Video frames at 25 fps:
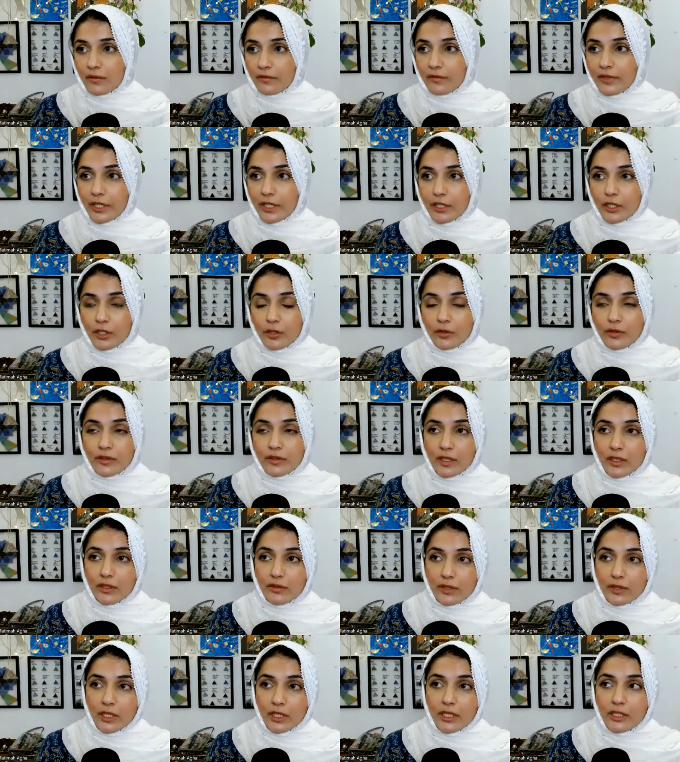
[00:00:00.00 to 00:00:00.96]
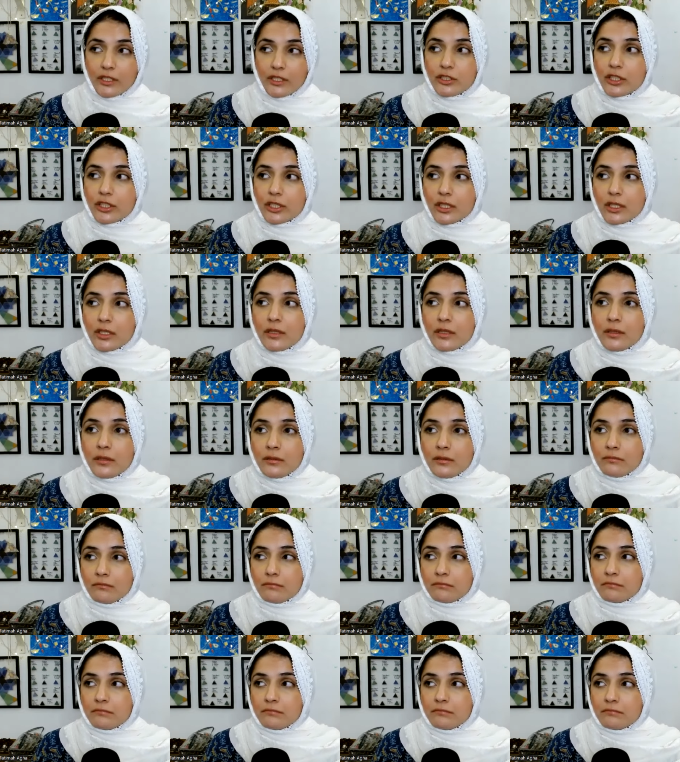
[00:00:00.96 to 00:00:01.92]
We're using
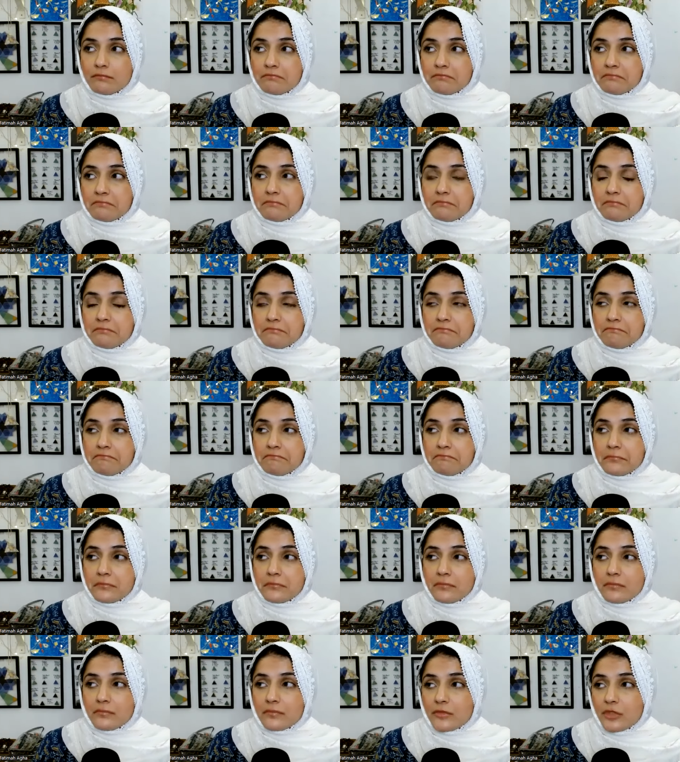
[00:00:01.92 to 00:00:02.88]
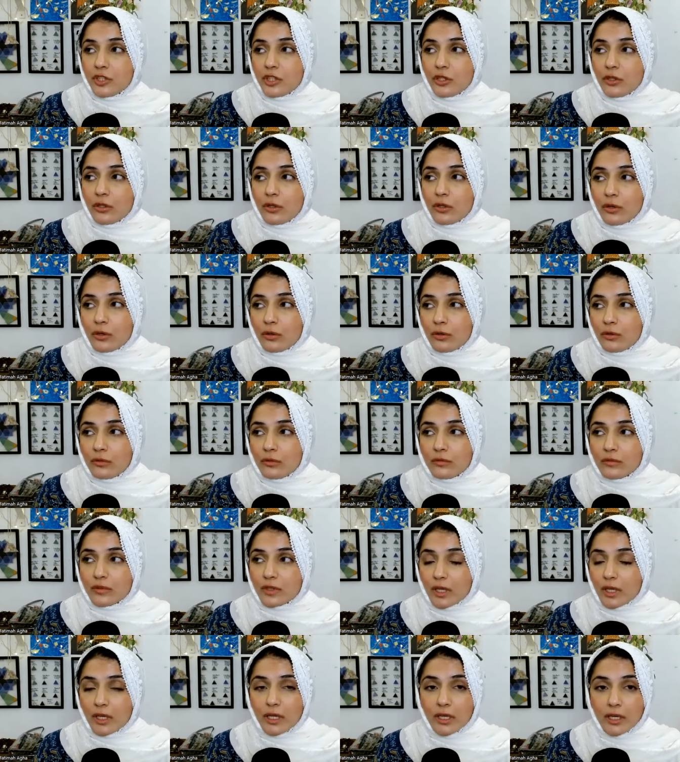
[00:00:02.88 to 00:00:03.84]
religion, you know,
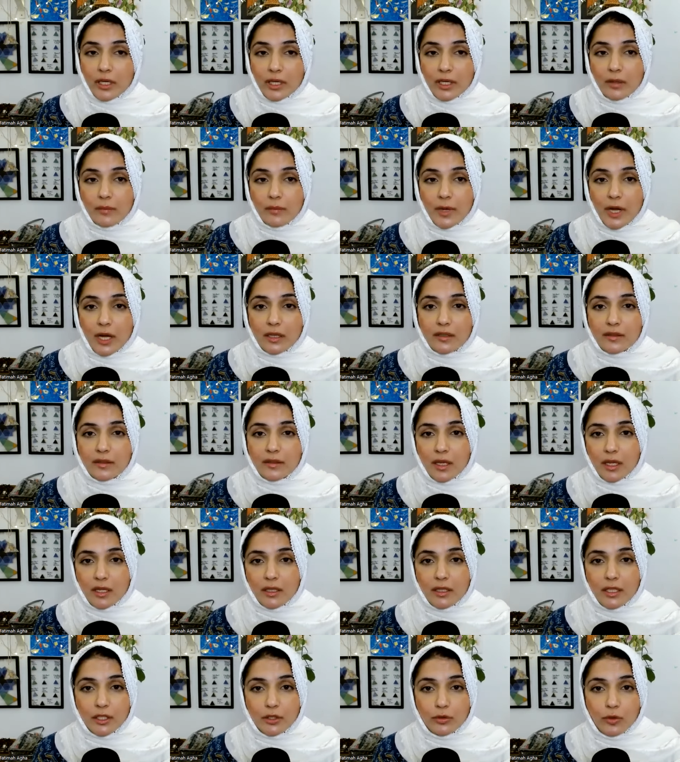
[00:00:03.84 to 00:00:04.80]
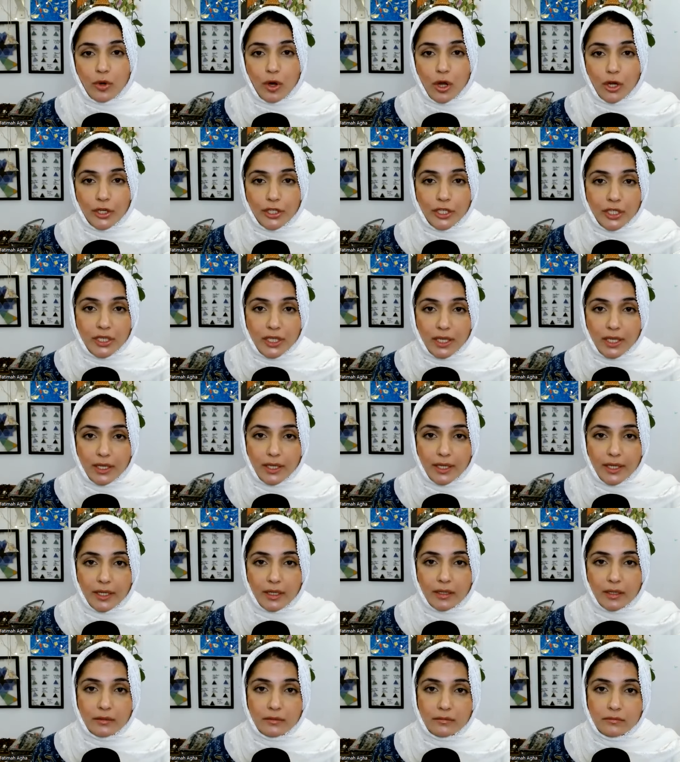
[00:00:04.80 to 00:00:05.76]
uh, in Pakistan, they do honor
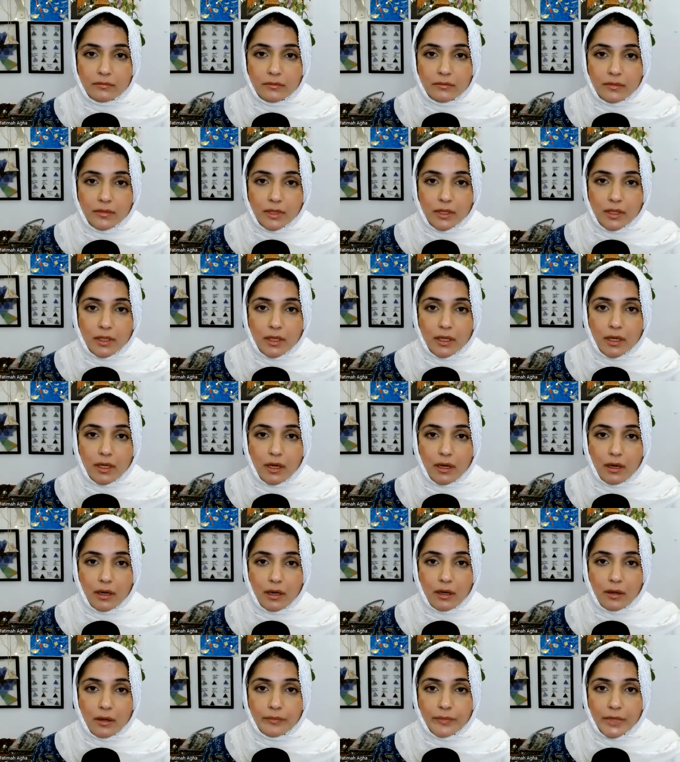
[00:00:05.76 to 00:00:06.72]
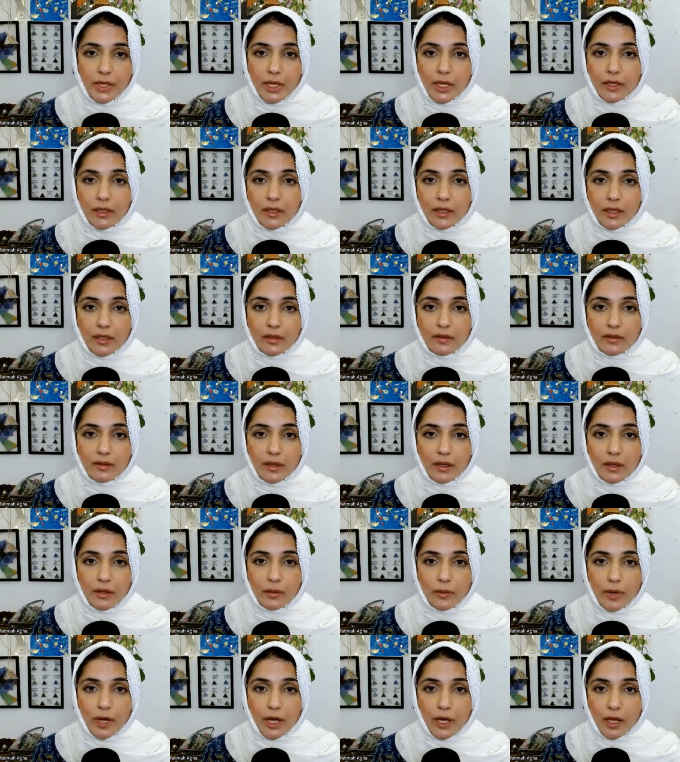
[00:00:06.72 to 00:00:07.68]
killing. Um, and they
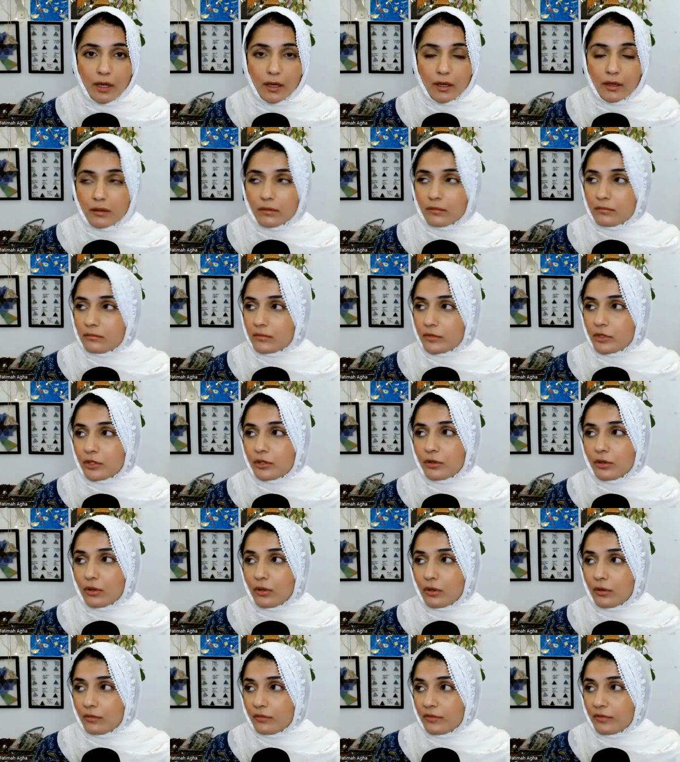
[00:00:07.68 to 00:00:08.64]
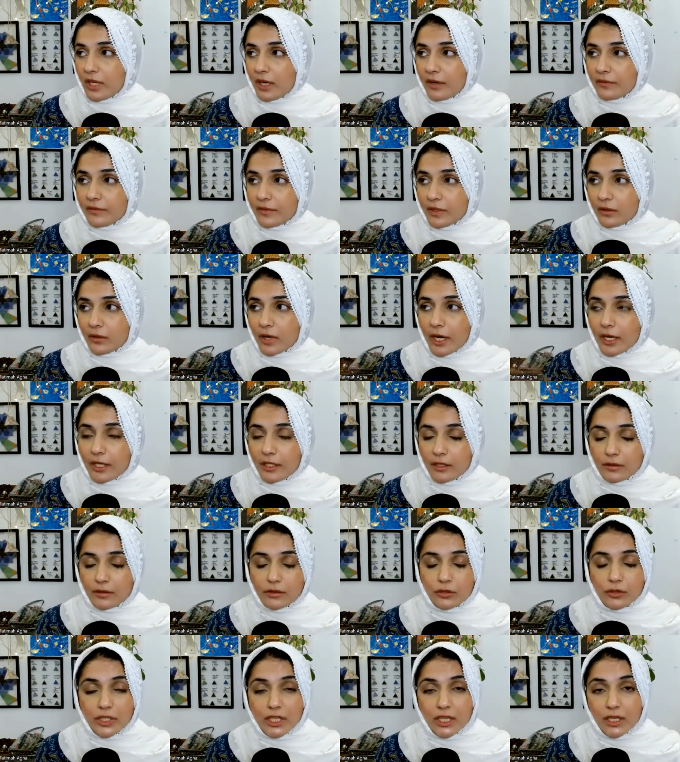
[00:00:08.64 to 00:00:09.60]
say, well, you know, we have the right
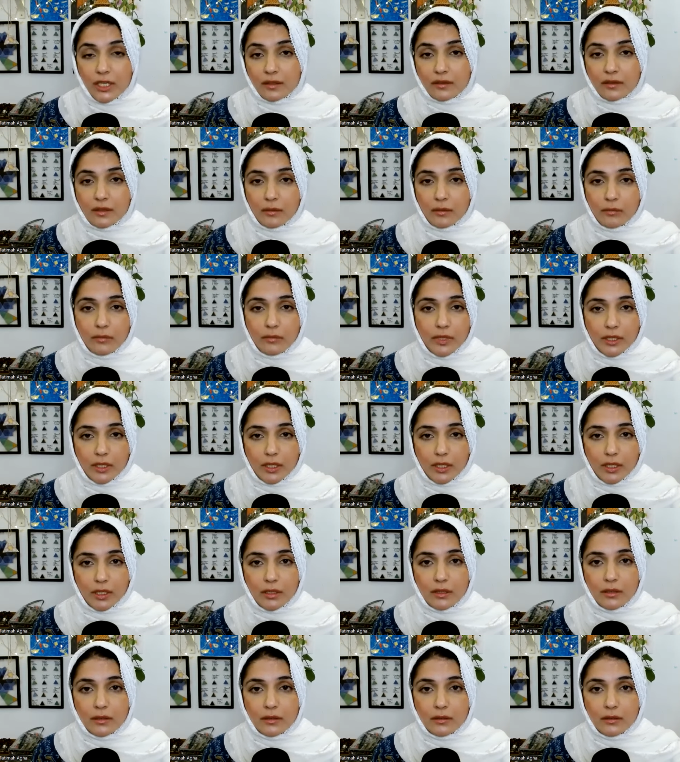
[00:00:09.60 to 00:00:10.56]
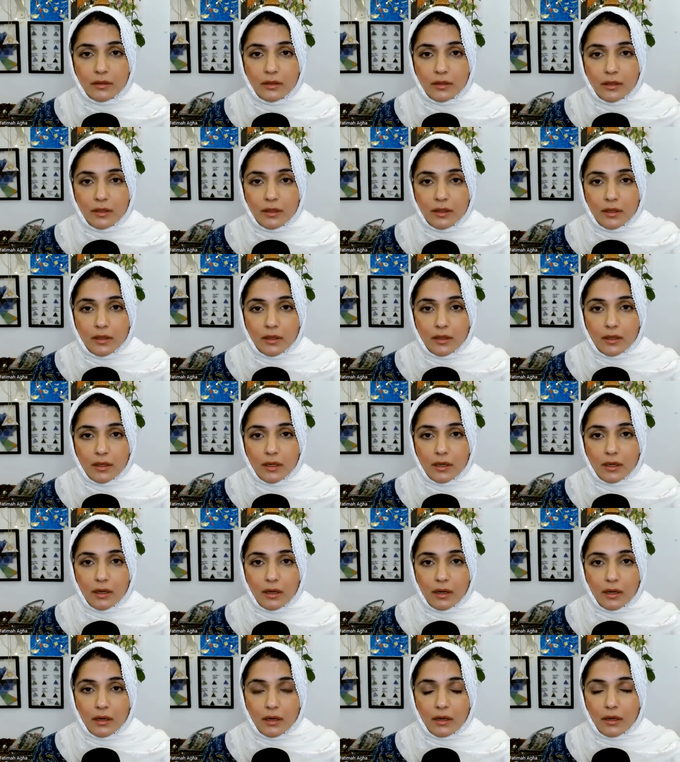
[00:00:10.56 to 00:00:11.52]
to kill somebody
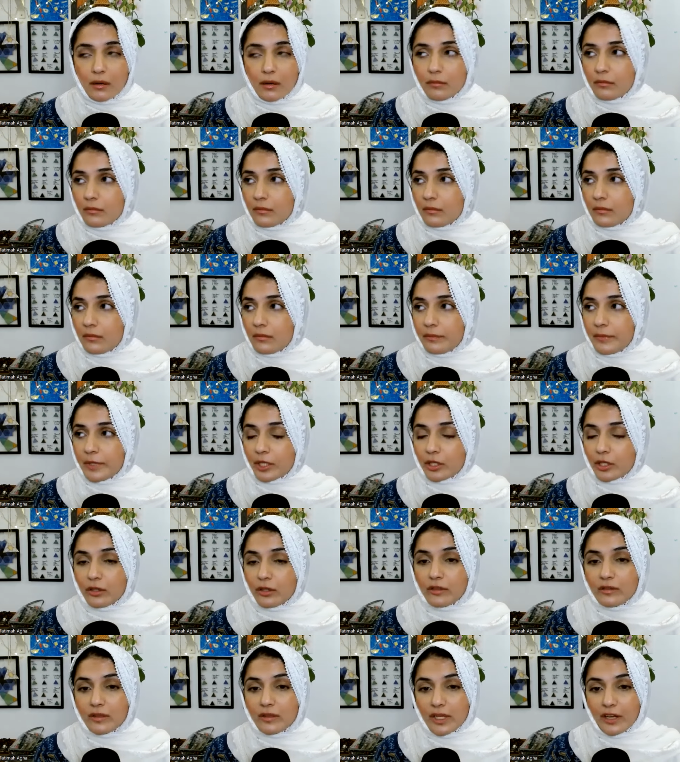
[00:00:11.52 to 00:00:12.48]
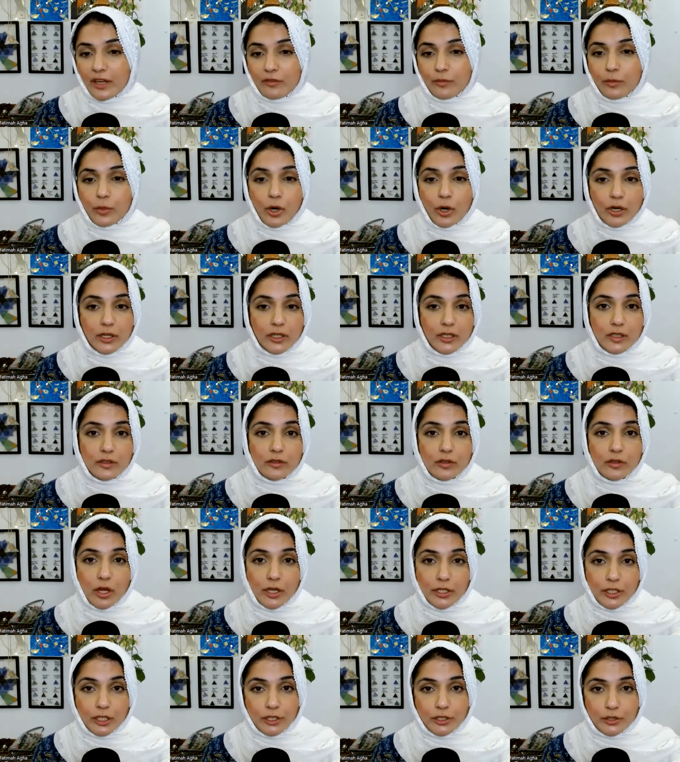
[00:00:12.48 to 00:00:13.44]
um, because they have brought
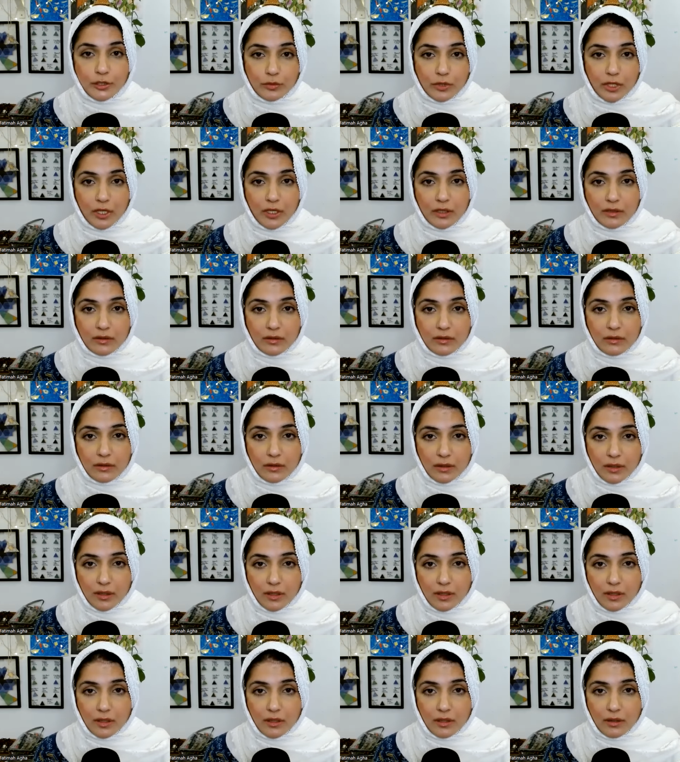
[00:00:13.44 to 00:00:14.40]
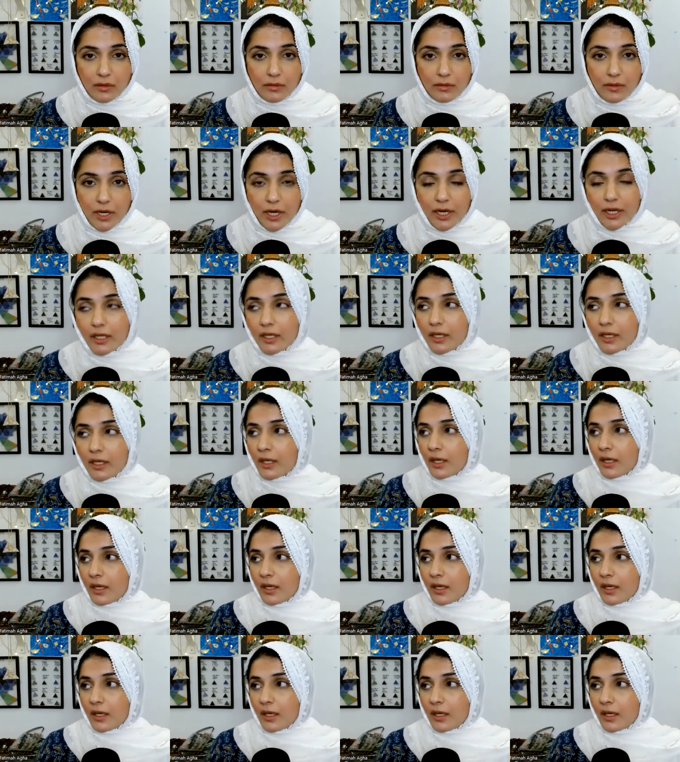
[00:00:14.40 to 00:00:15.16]
dishonor to us, right?